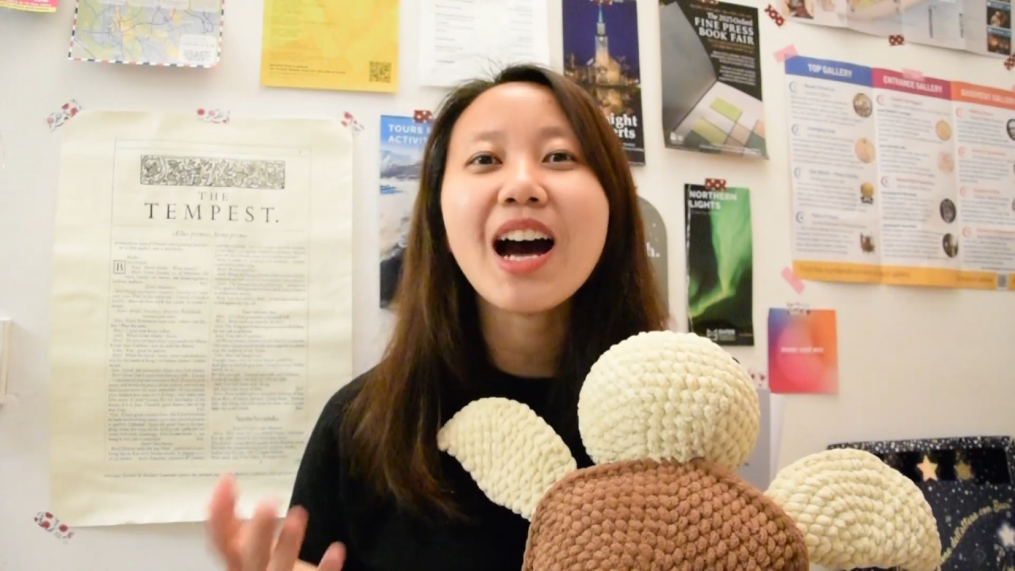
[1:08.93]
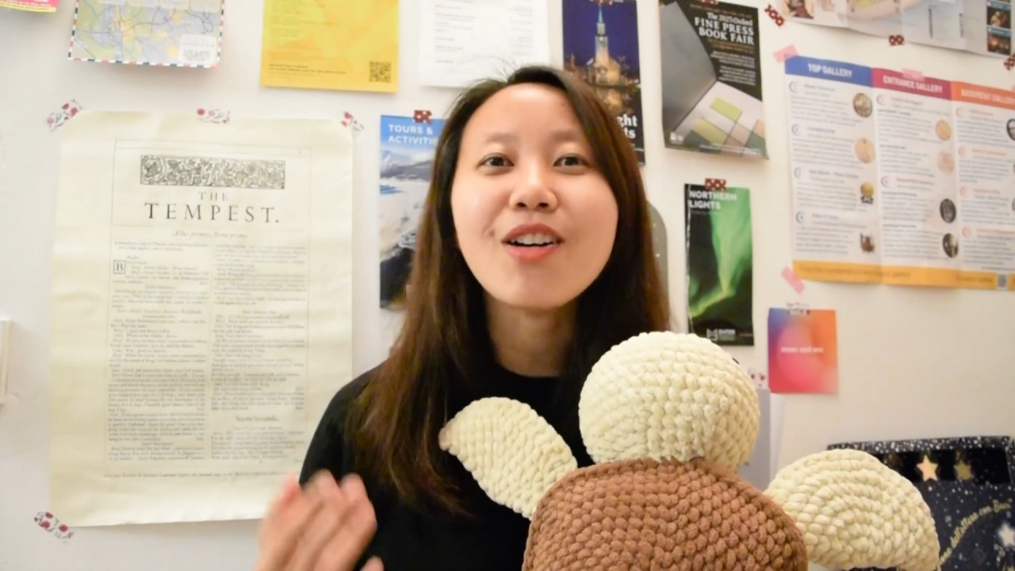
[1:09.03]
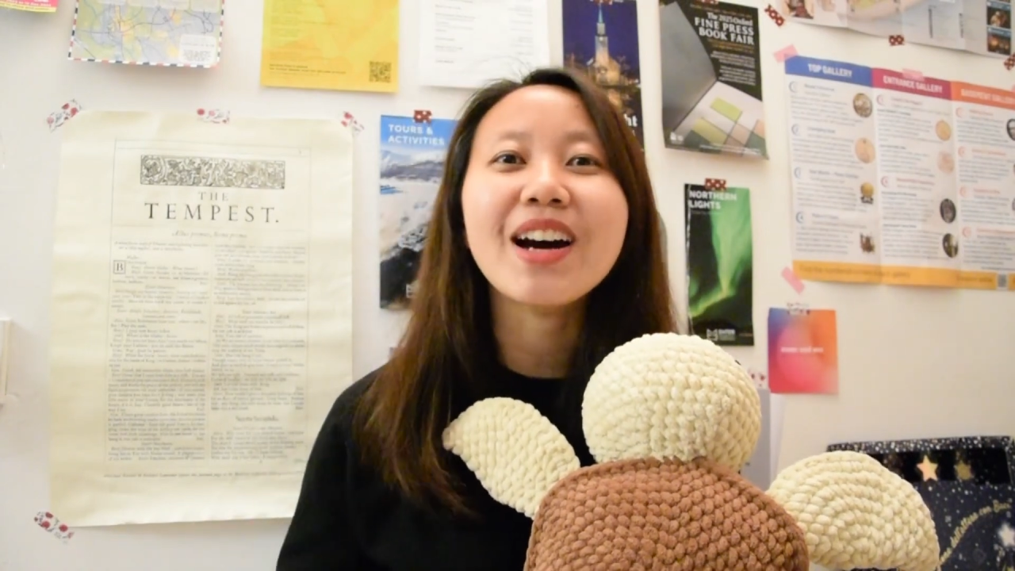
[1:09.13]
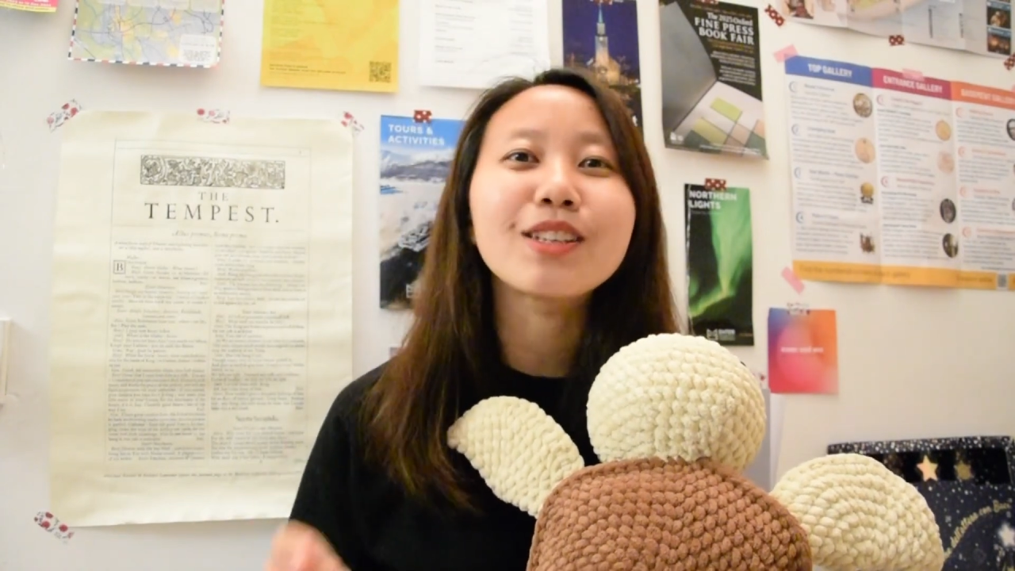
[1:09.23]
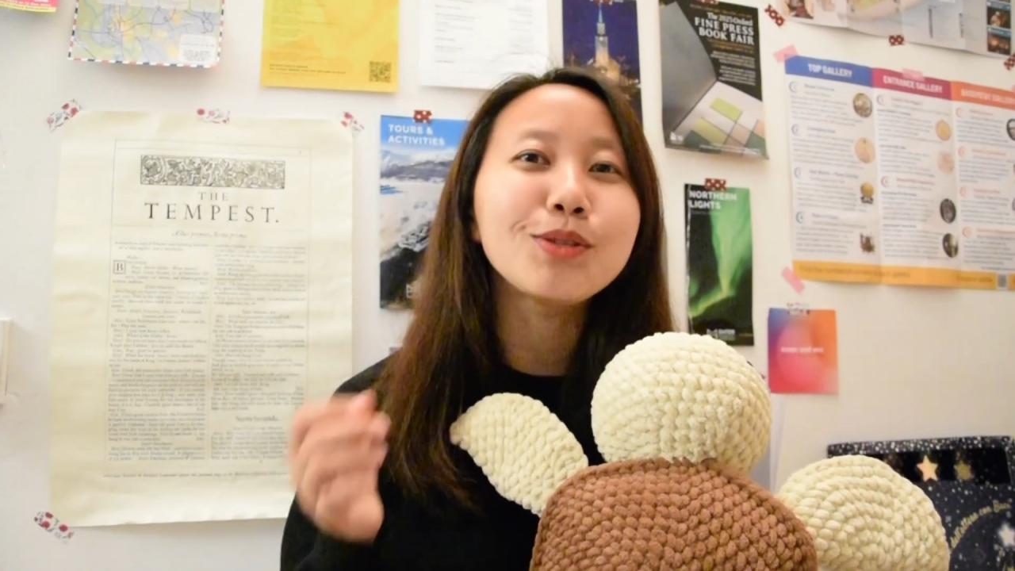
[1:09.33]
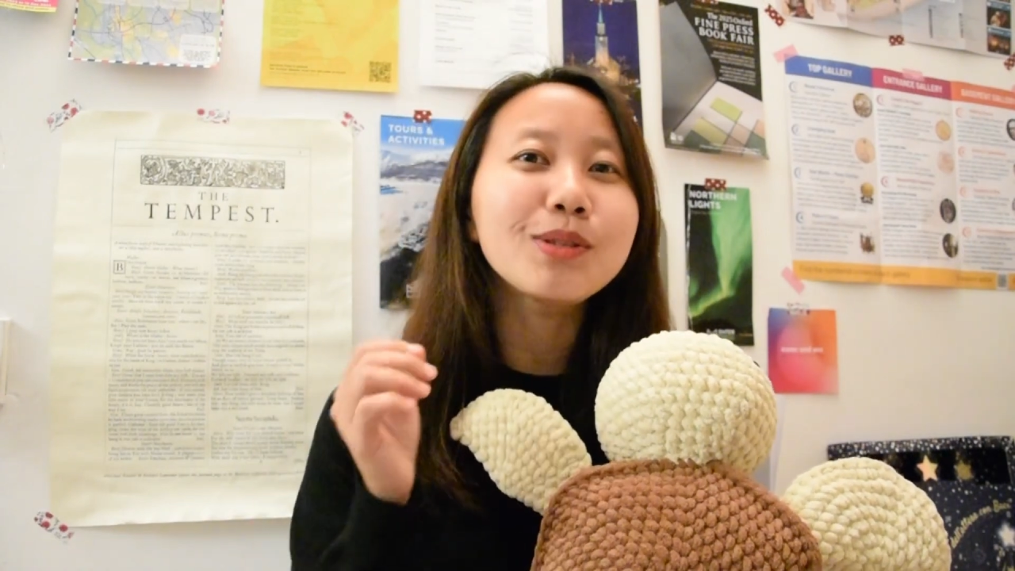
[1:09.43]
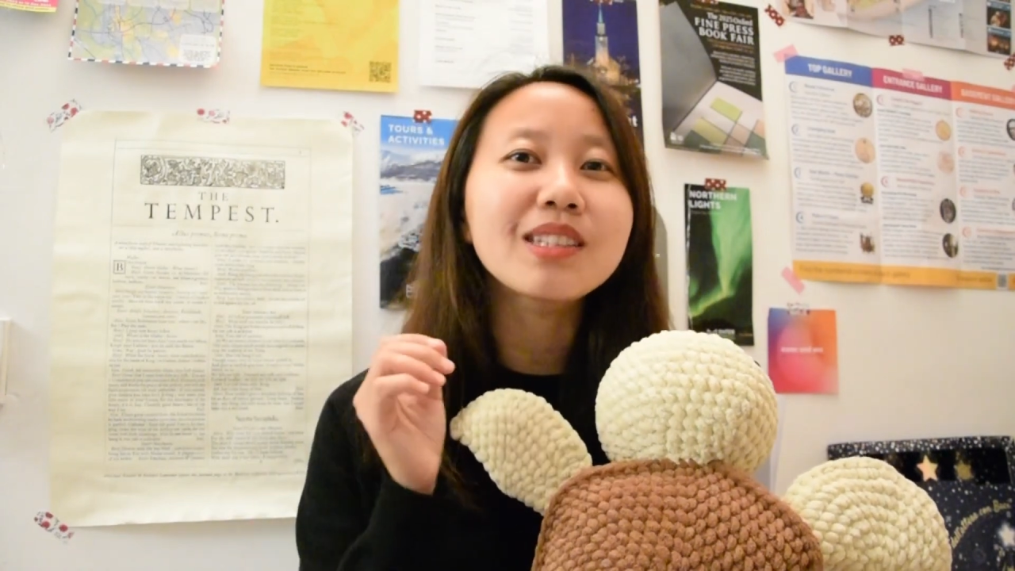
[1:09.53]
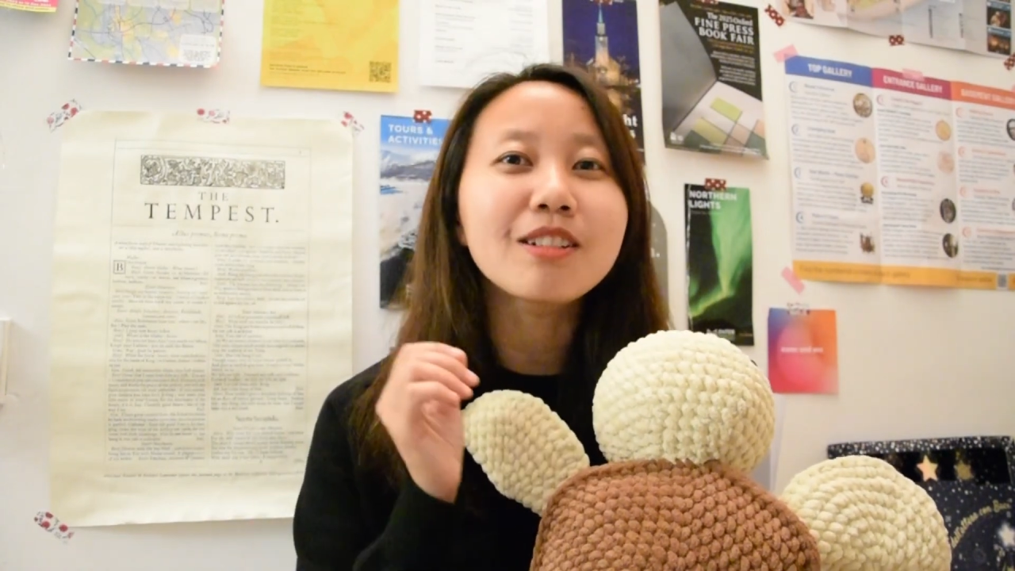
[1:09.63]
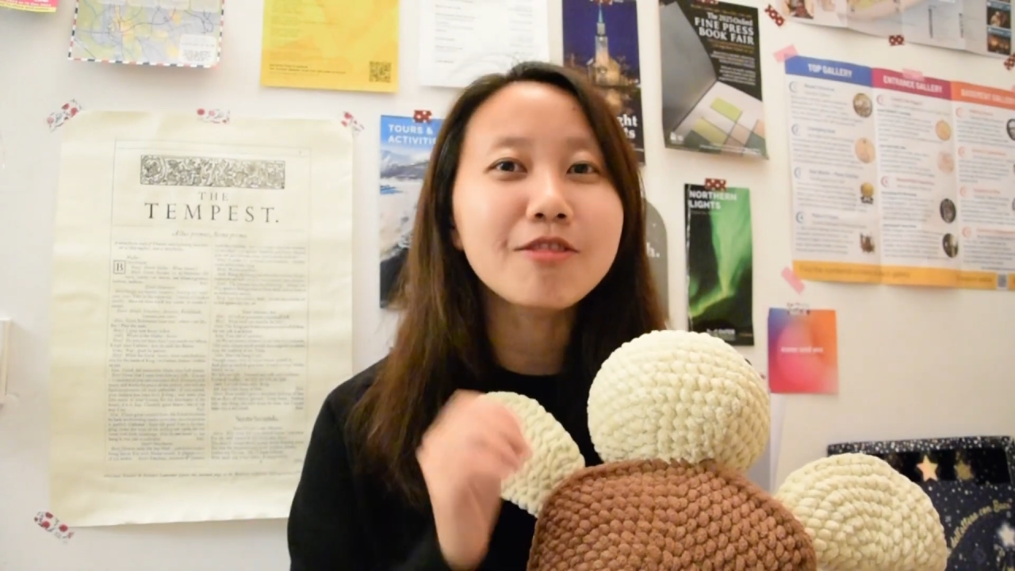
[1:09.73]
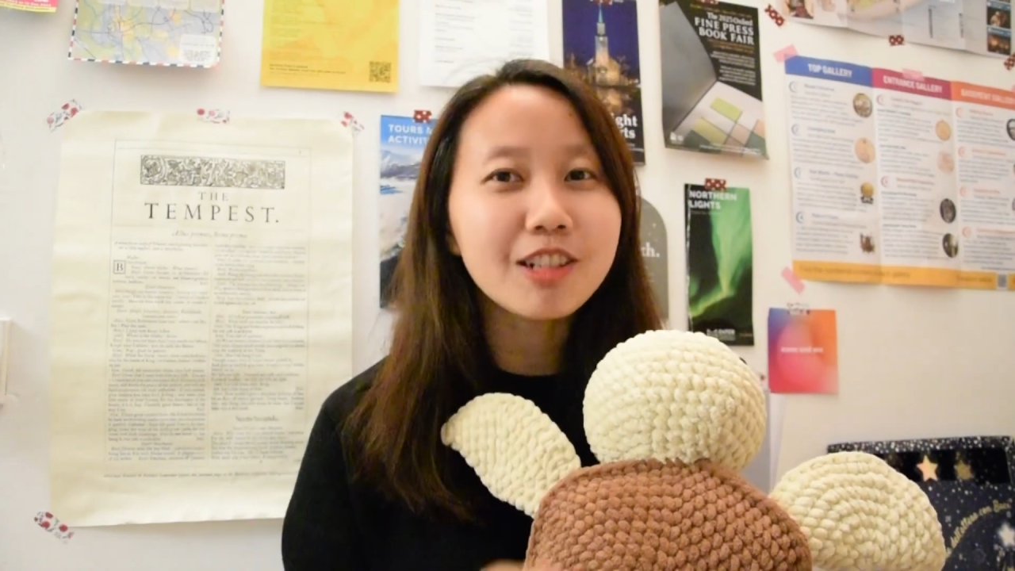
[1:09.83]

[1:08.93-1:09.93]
how I use the